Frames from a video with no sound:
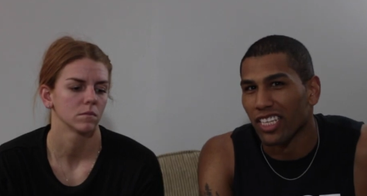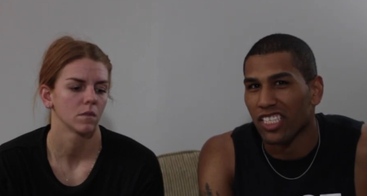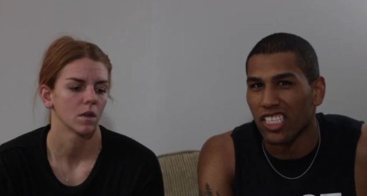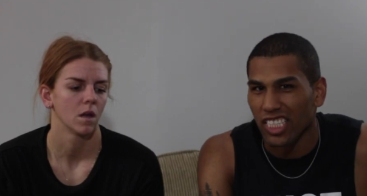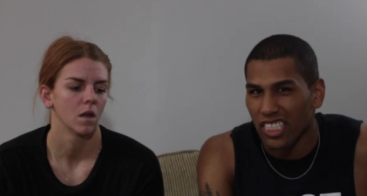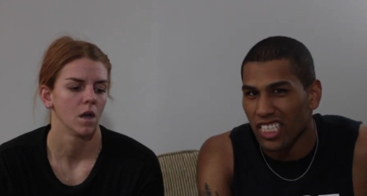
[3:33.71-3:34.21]
Speaker 1: like
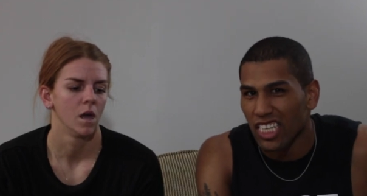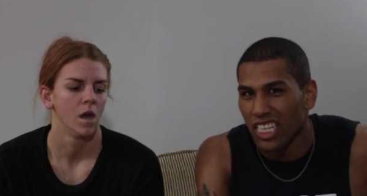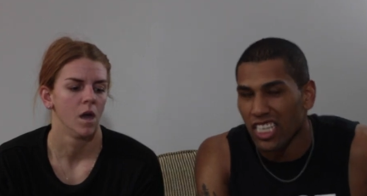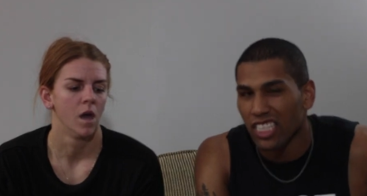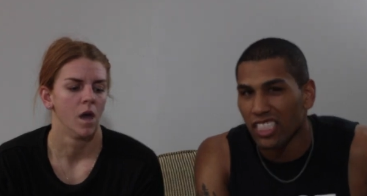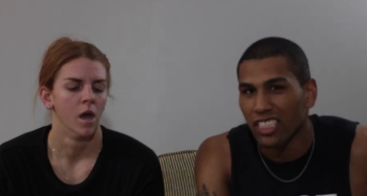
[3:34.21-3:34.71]

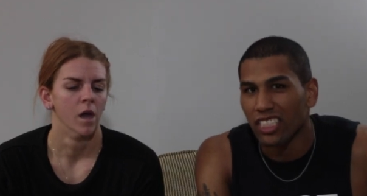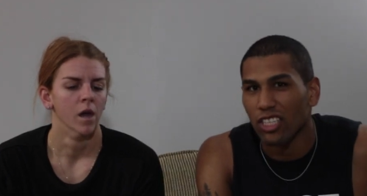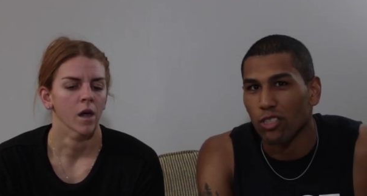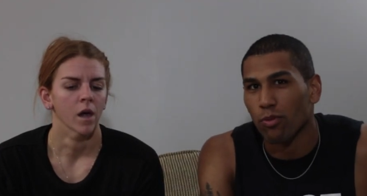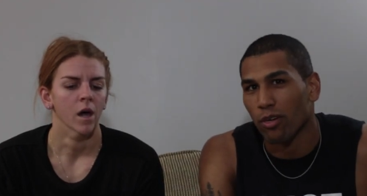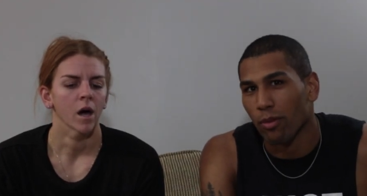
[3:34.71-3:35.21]
60. It
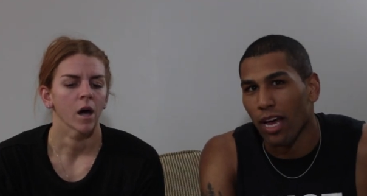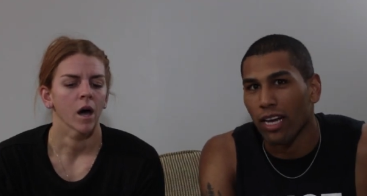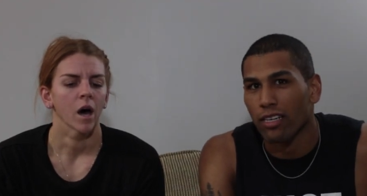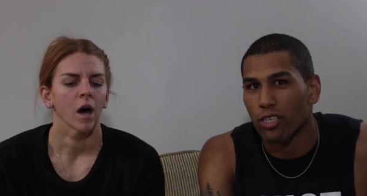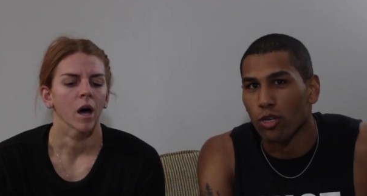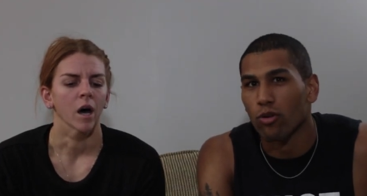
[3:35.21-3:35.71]
was pretty
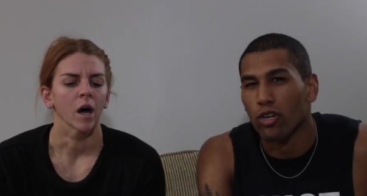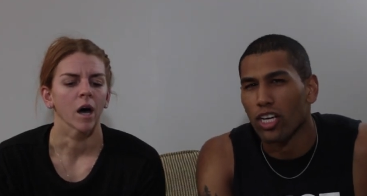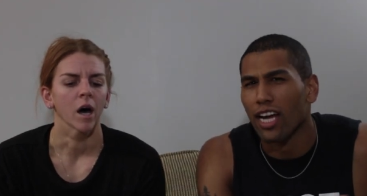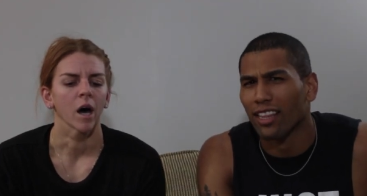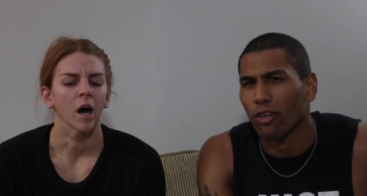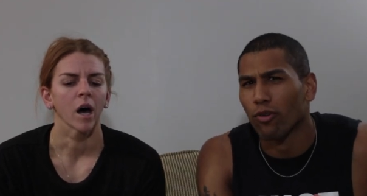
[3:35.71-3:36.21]
bad, so
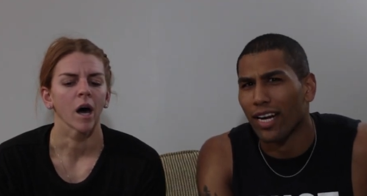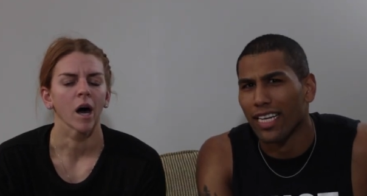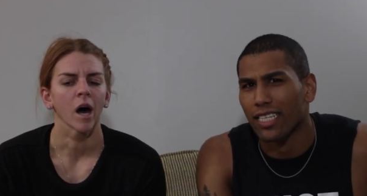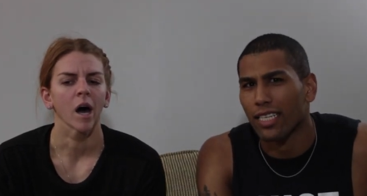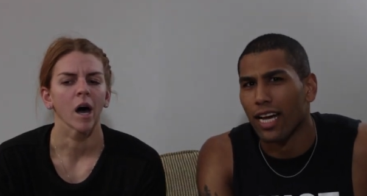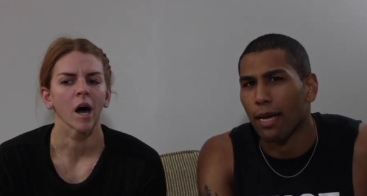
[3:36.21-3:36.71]
got there right
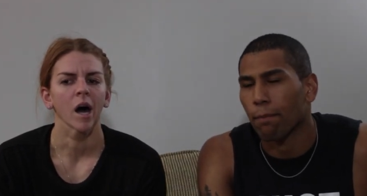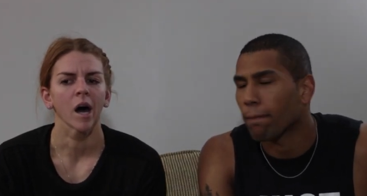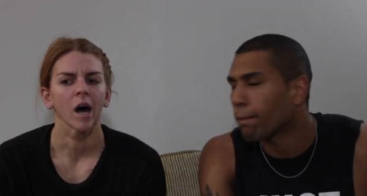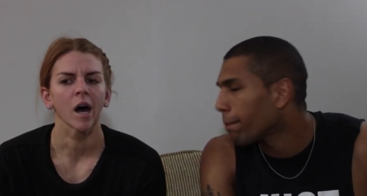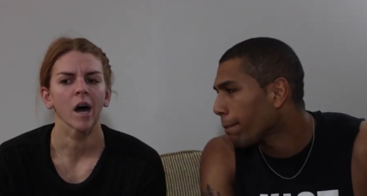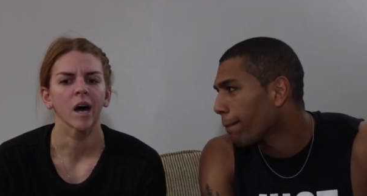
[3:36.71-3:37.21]
in time.
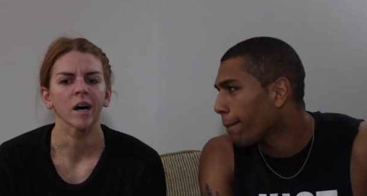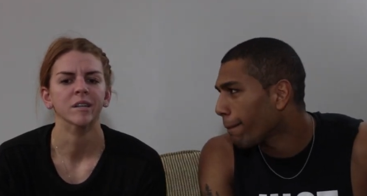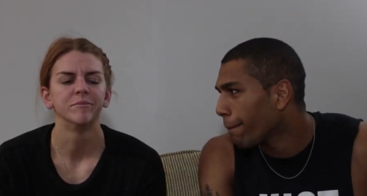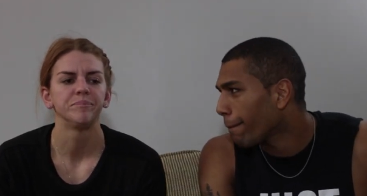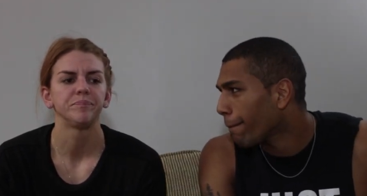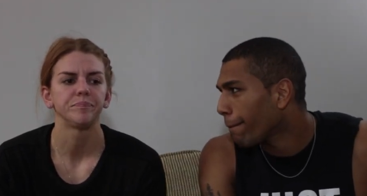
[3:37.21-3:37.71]

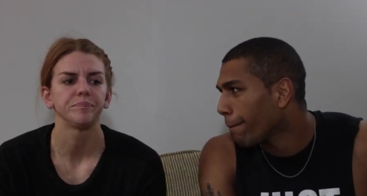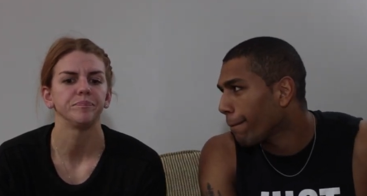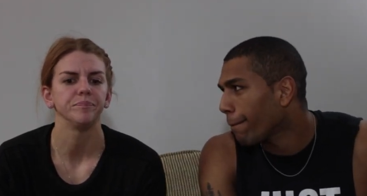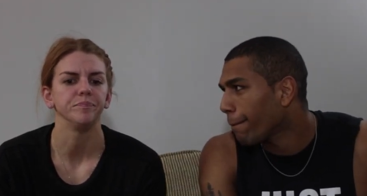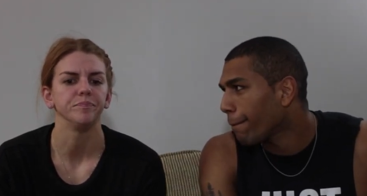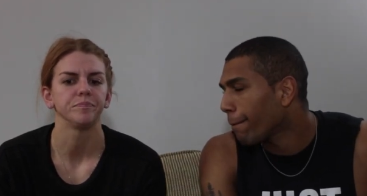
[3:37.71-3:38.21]

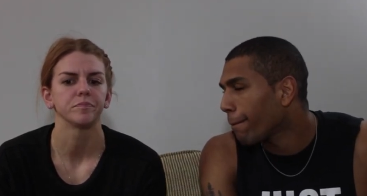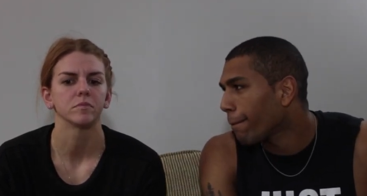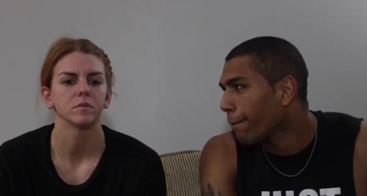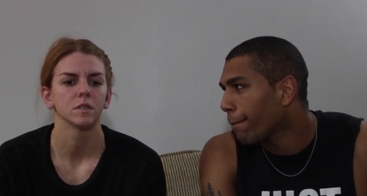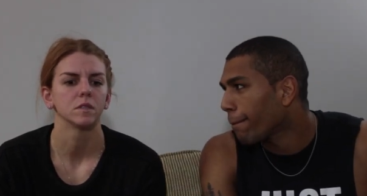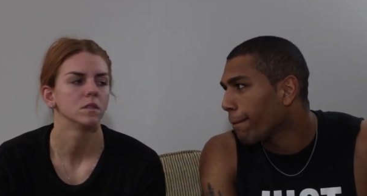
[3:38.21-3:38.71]
Speaker 2: Mm -hmm.
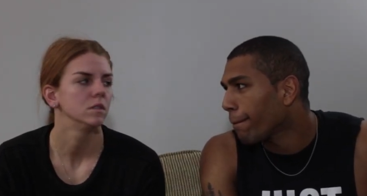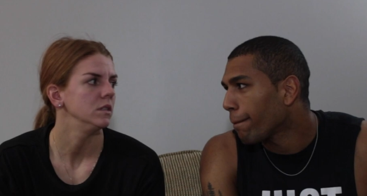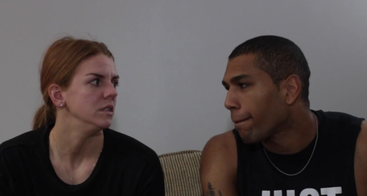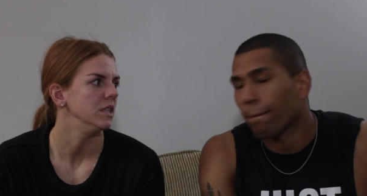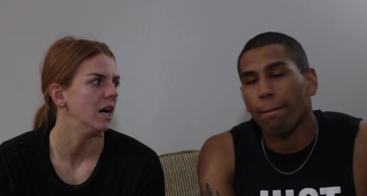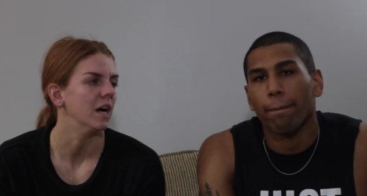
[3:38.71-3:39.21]

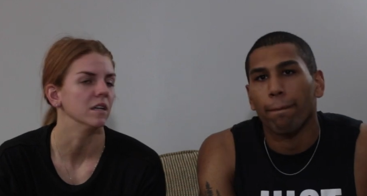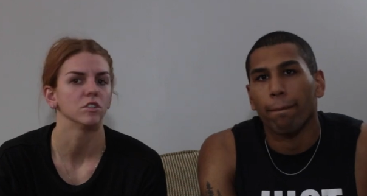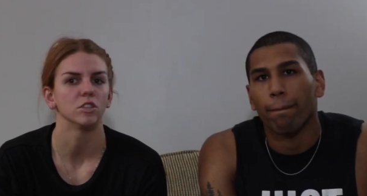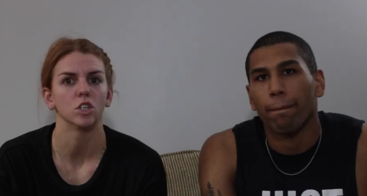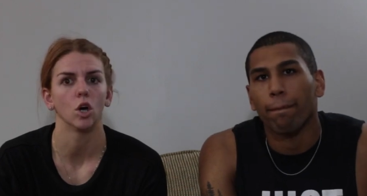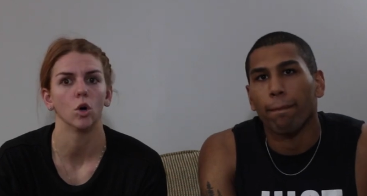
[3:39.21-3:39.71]
Yeah,
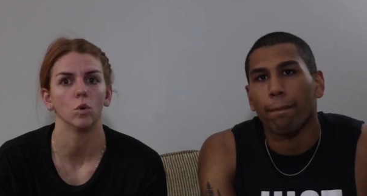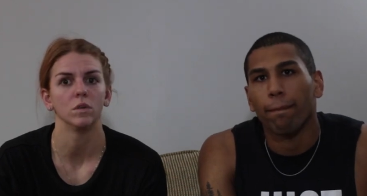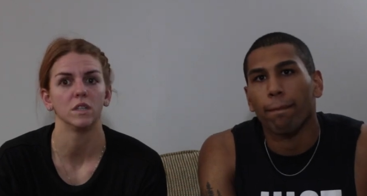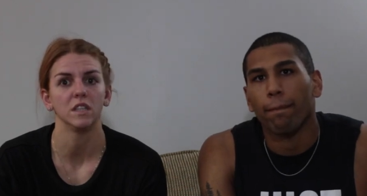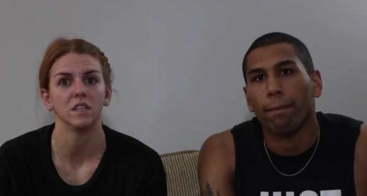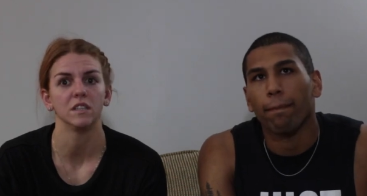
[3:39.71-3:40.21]
so
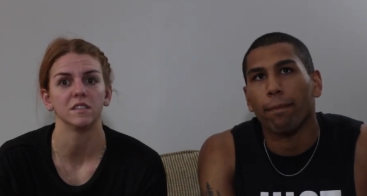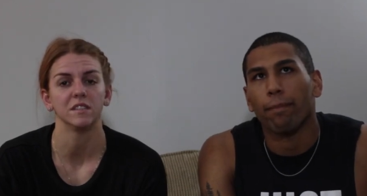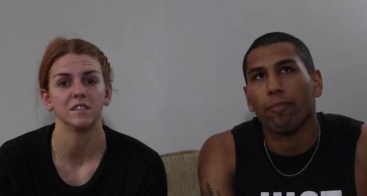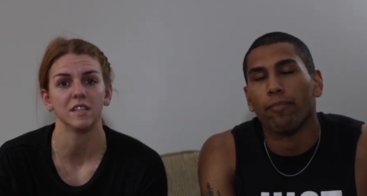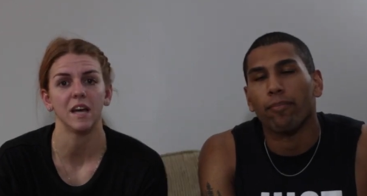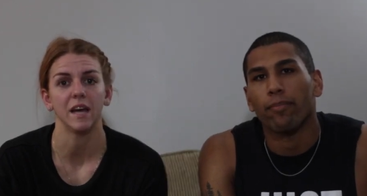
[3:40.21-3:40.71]
needless
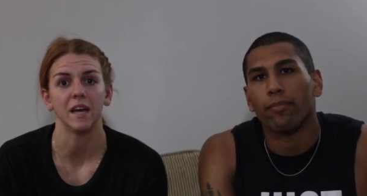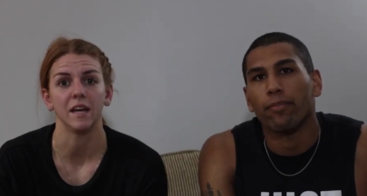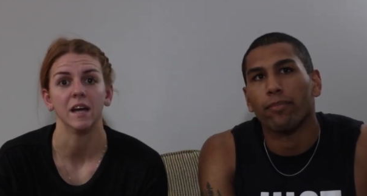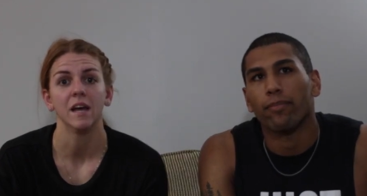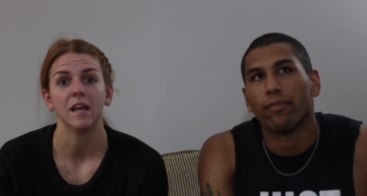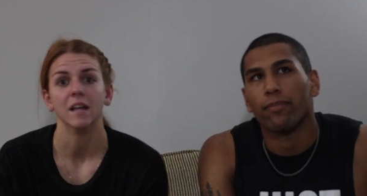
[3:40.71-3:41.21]
to
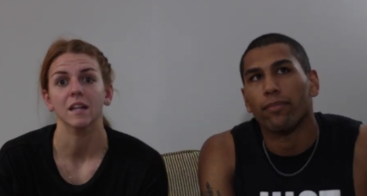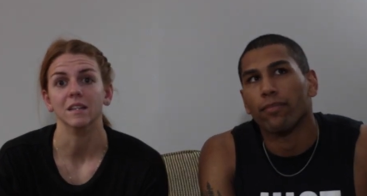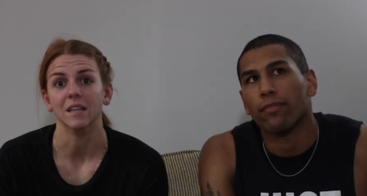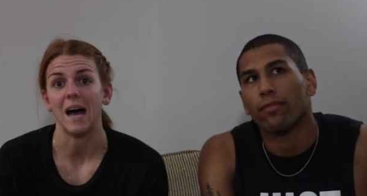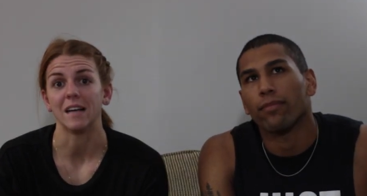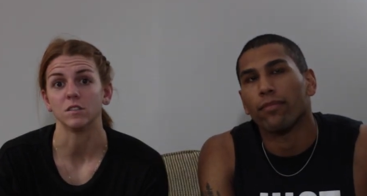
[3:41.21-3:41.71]
say,
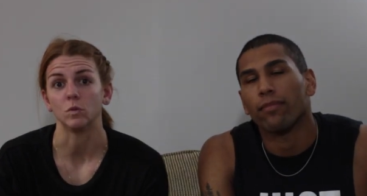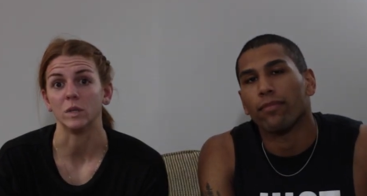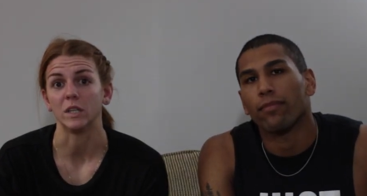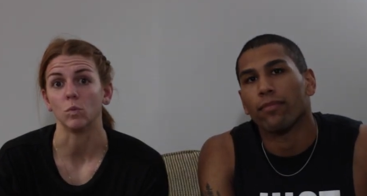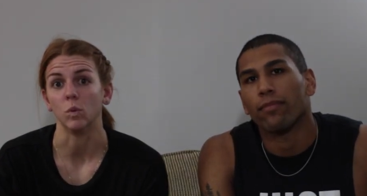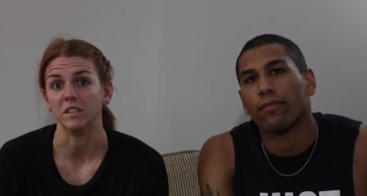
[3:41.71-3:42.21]
last
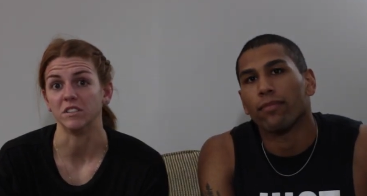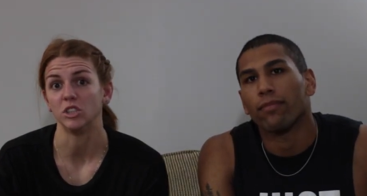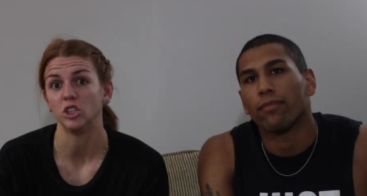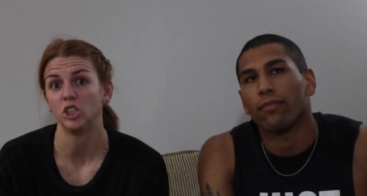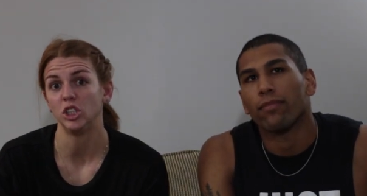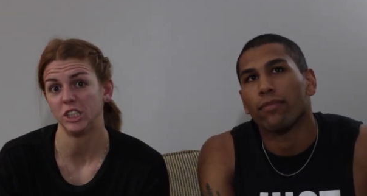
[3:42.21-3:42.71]
week was a
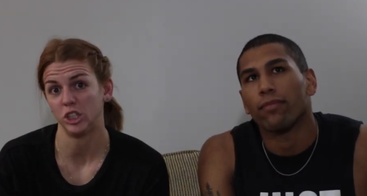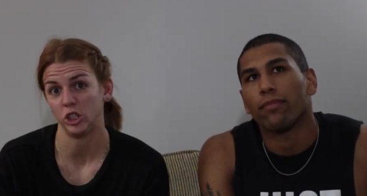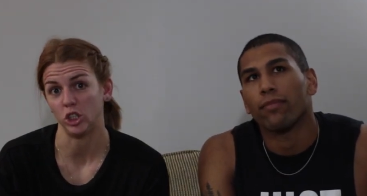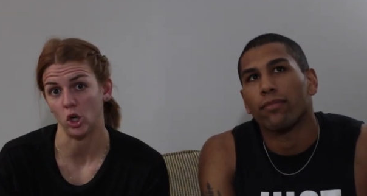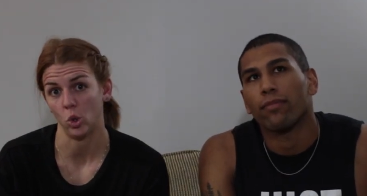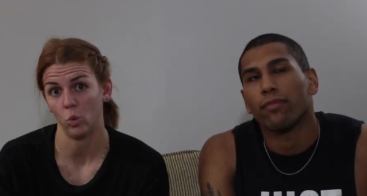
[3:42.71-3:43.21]
shit
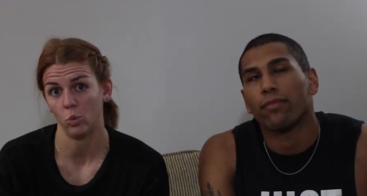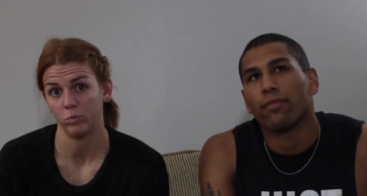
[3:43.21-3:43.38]
show.